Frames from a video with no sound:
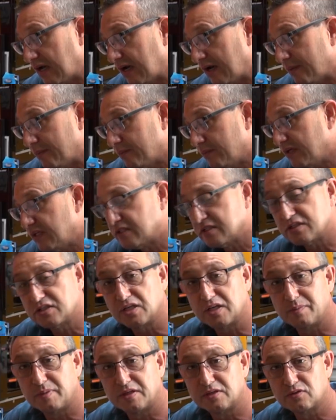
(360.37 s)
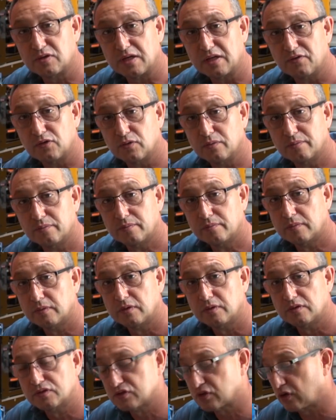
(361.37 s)
it's a cheap entry level.
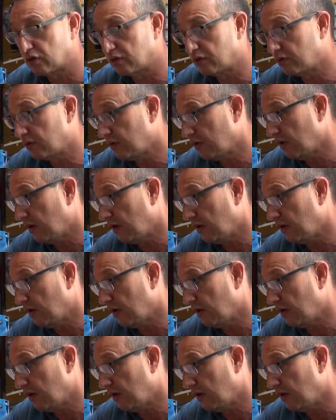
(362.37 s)
So